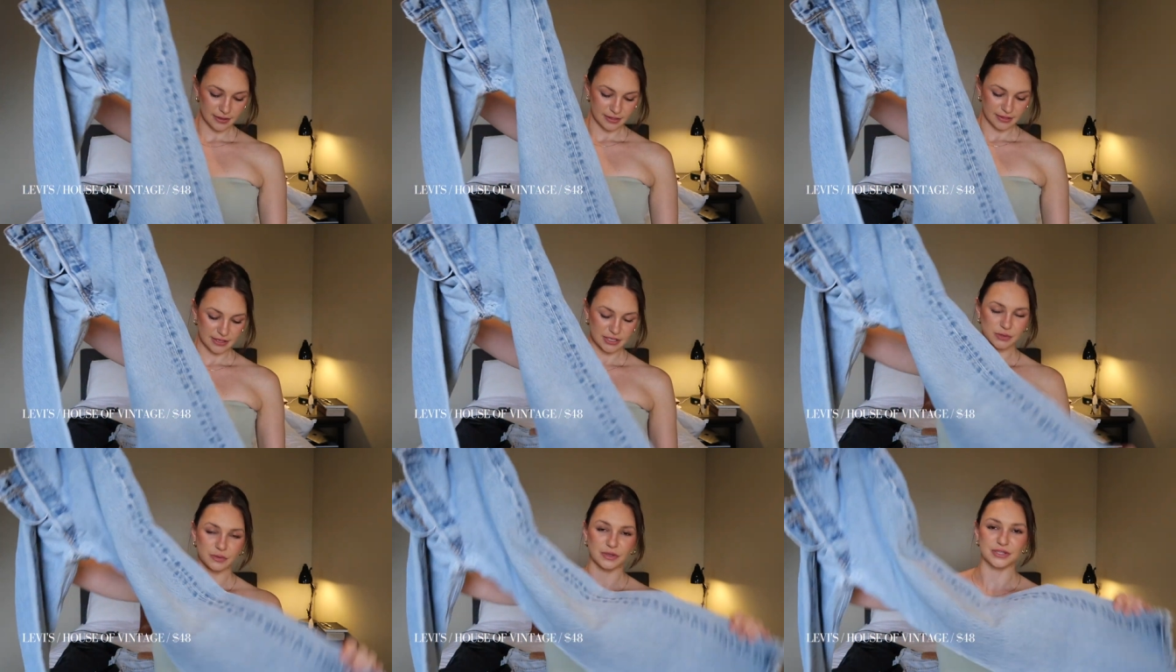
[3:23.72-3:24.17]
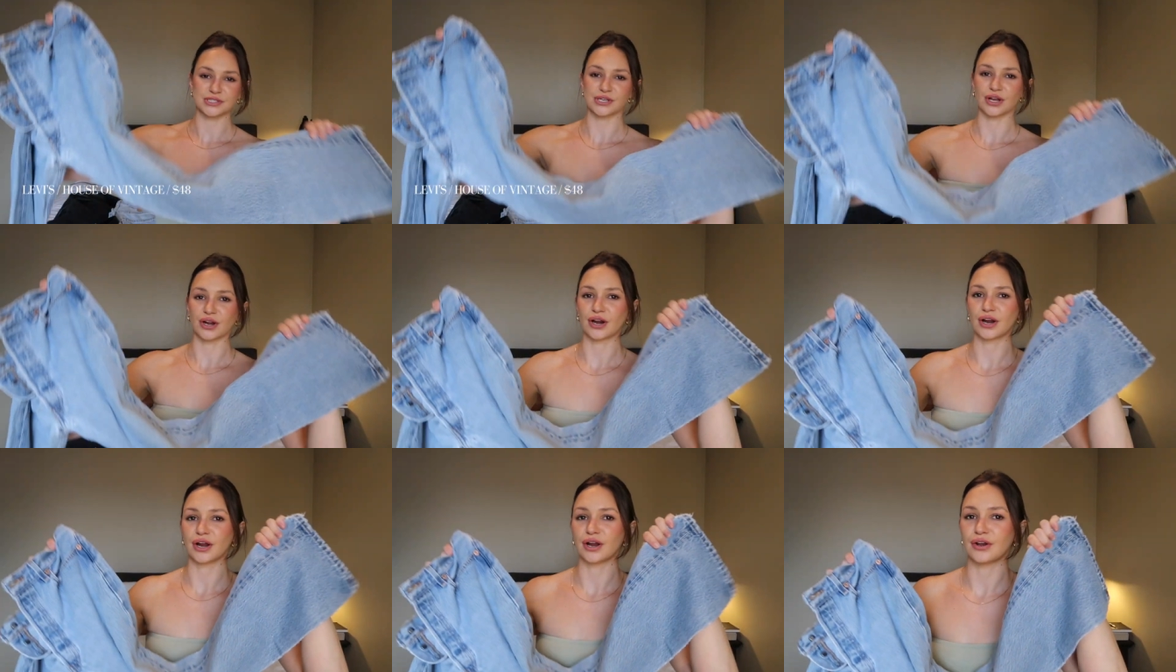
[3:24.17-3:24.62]
These ones
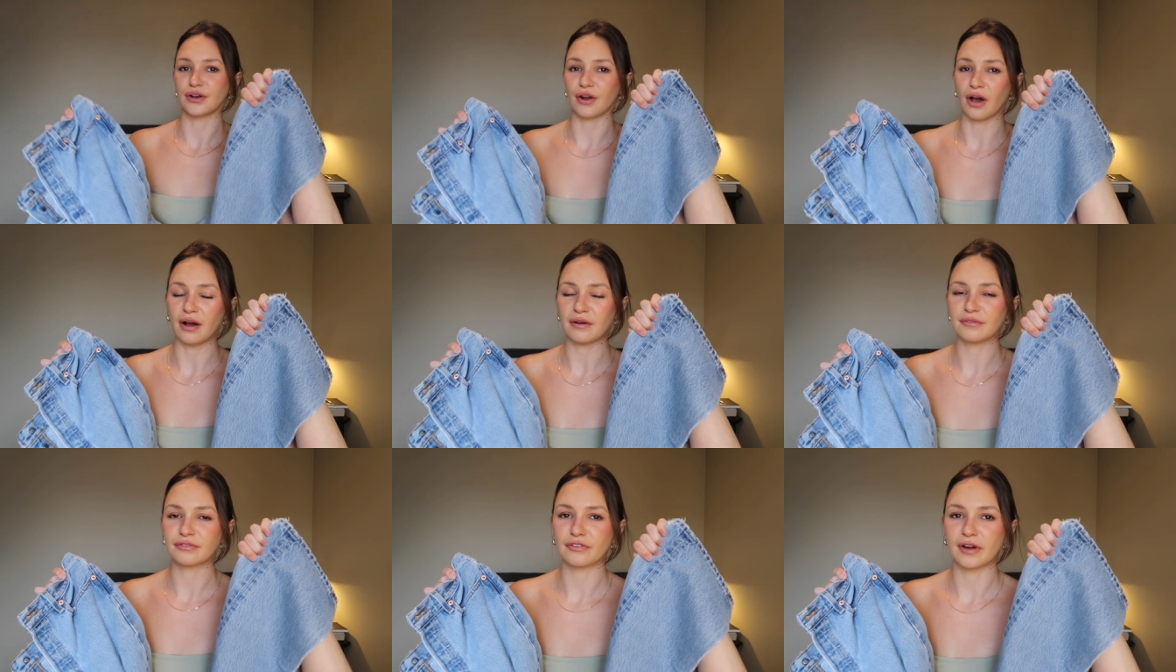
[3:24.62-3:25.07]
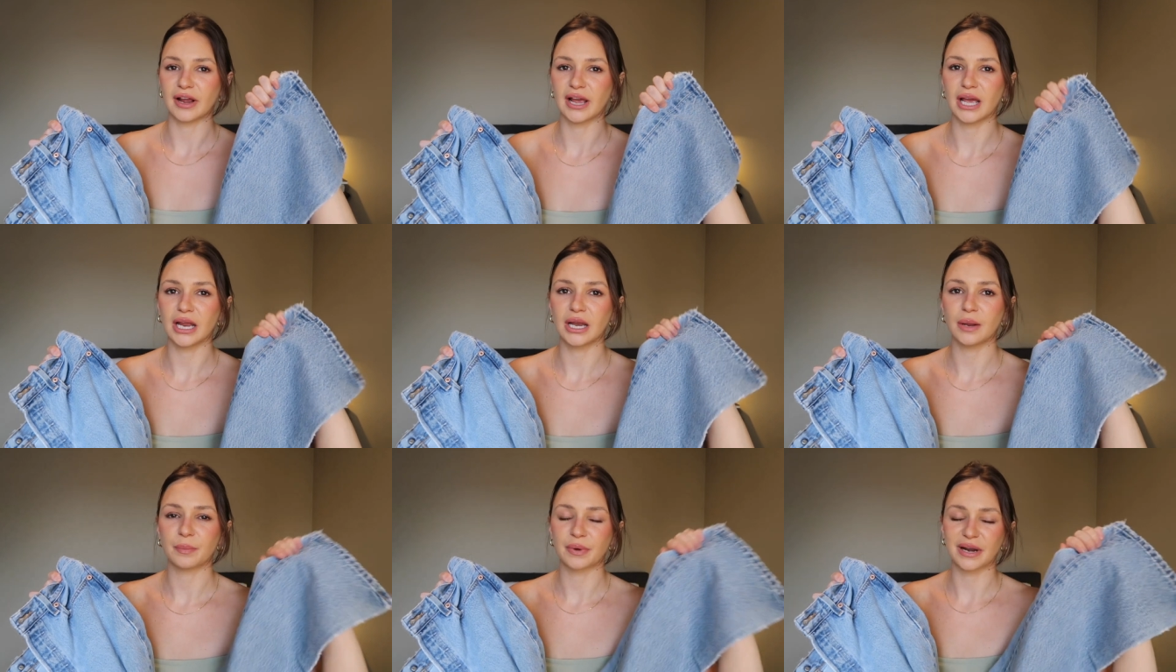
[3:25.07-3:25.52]
are not
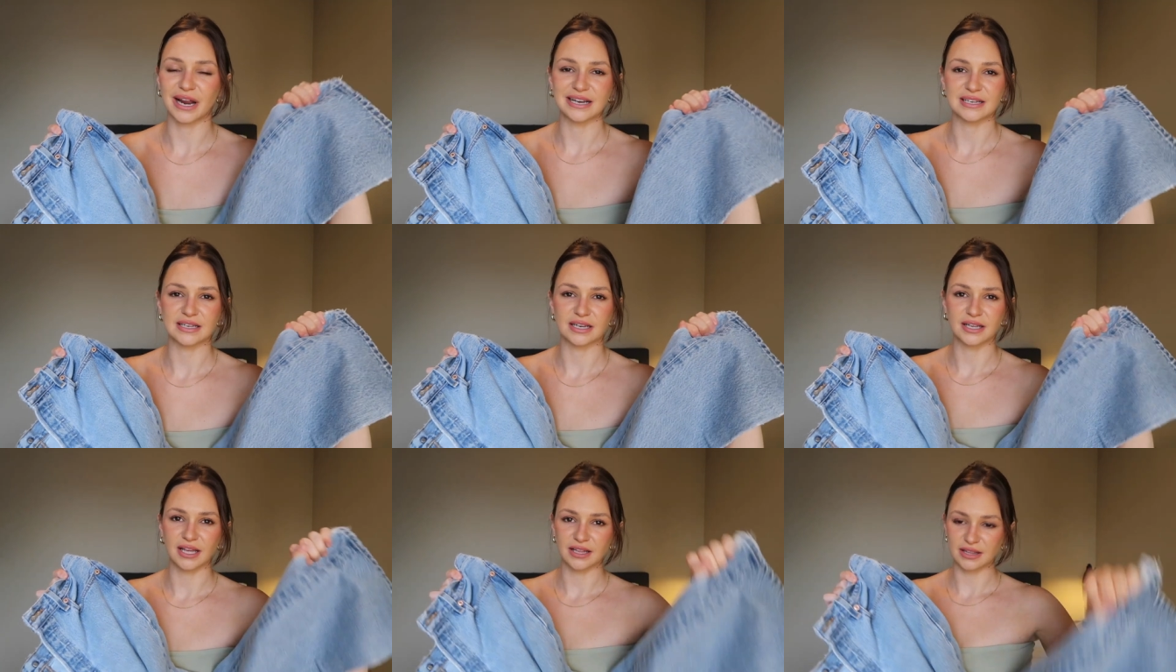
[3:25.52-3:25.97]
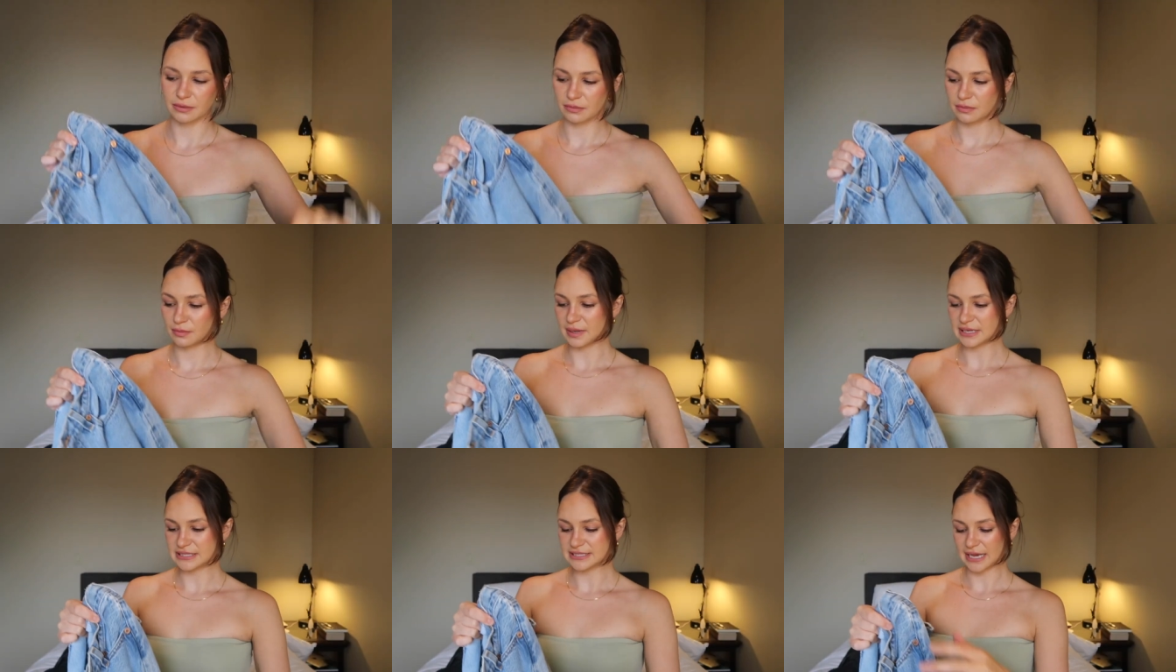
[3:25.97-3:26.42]
frayed, but I did get
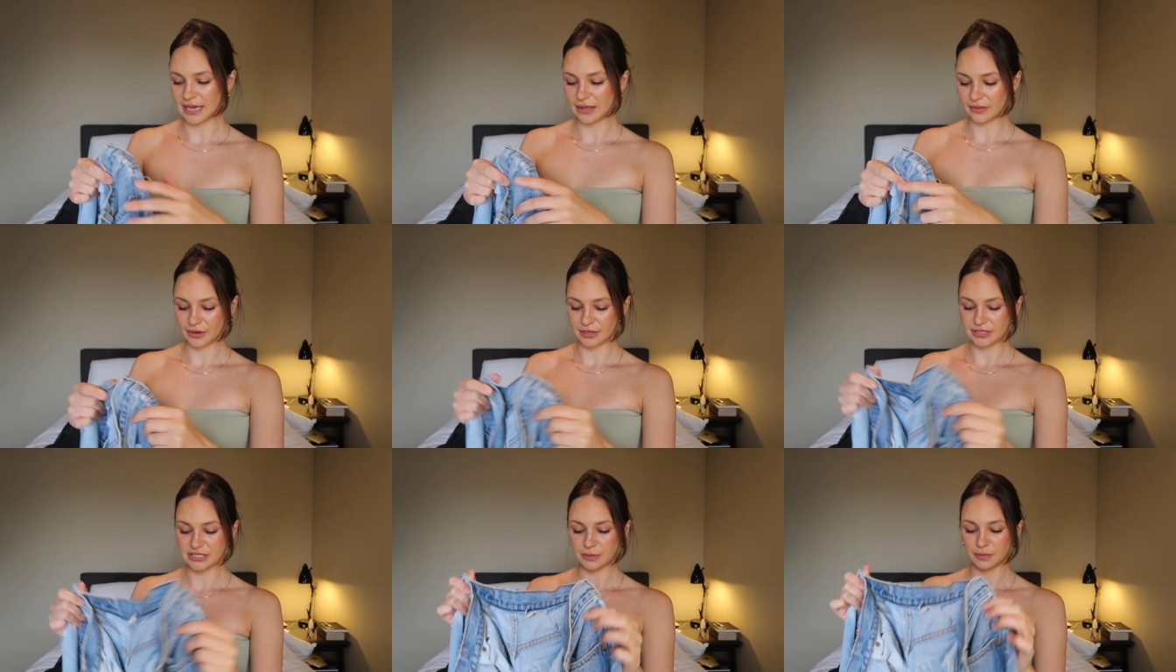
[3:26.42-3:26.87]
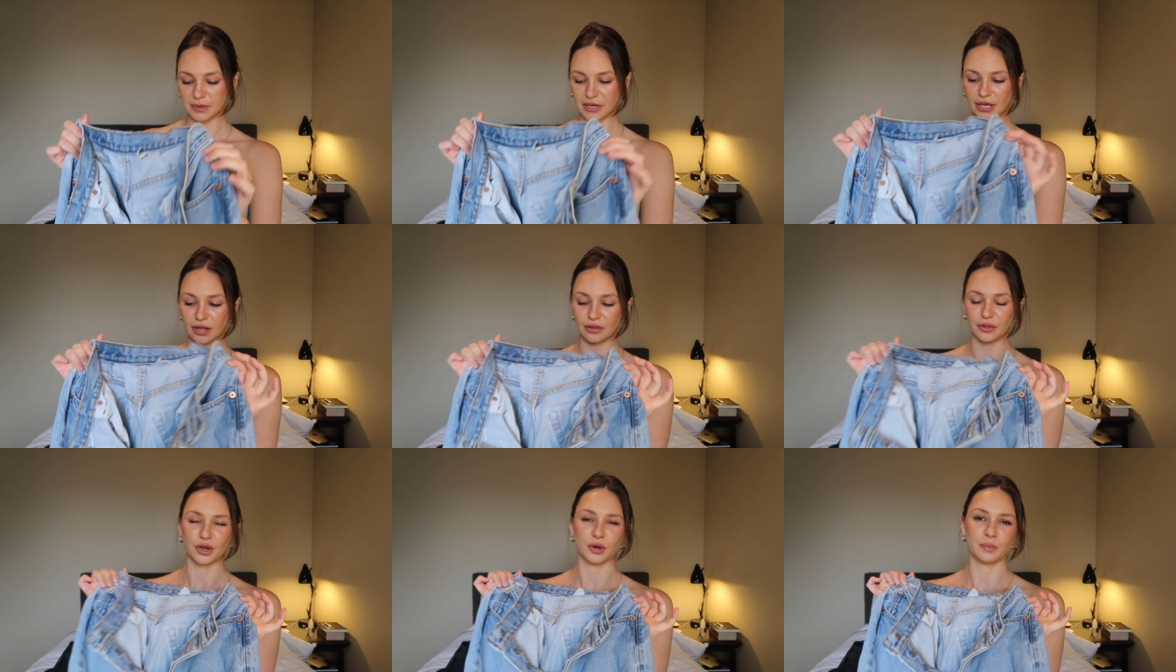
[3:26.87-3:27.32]
them to be tailored to
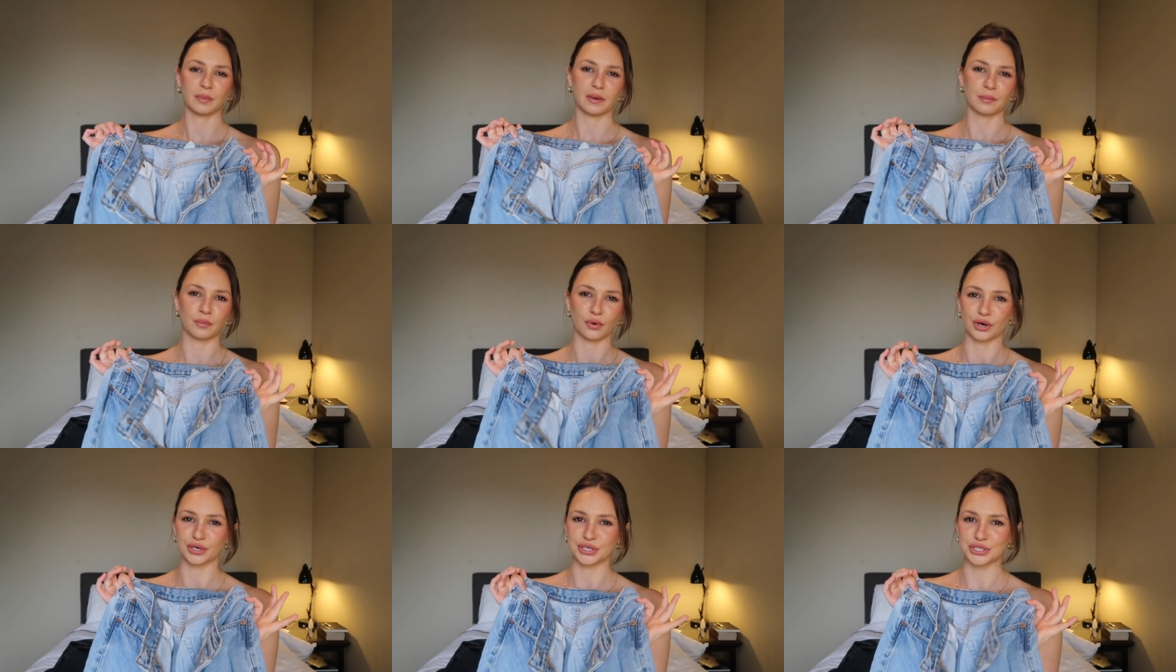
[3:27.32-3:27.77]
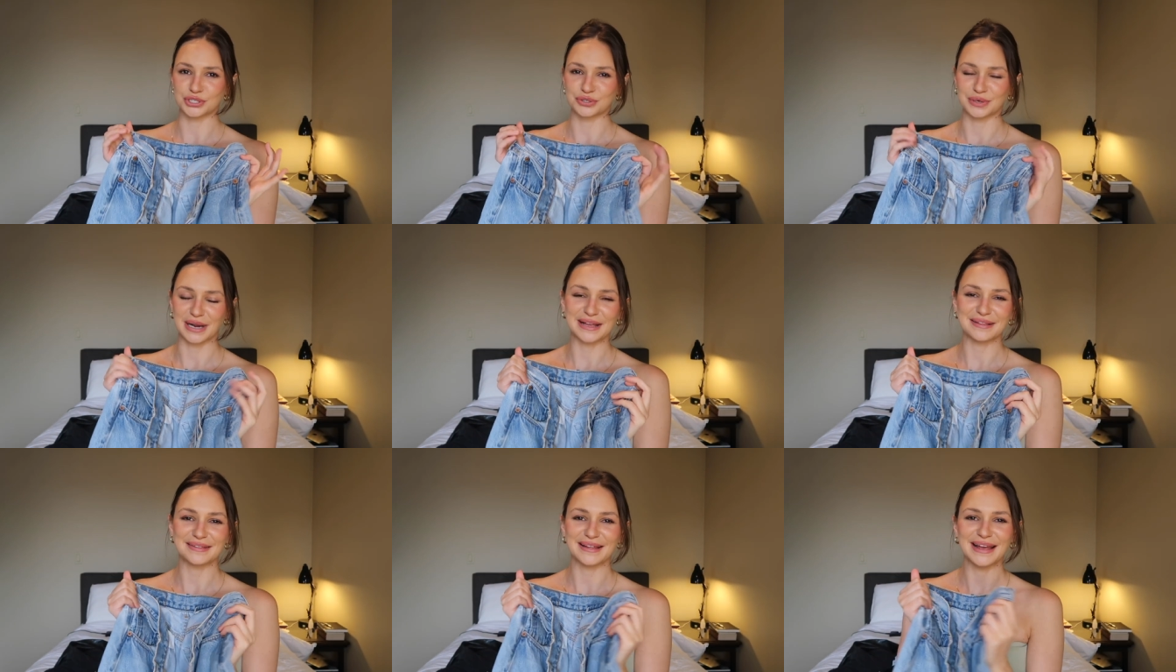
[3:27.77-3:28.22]
be a little bit more
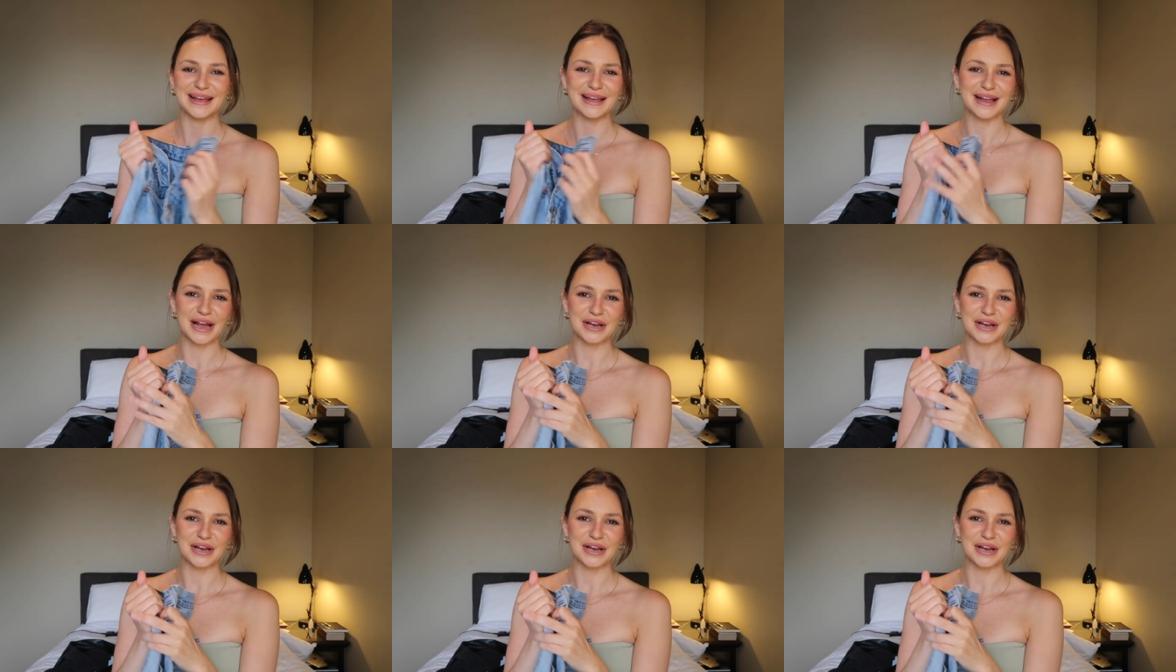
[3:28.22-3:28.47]
straight leg.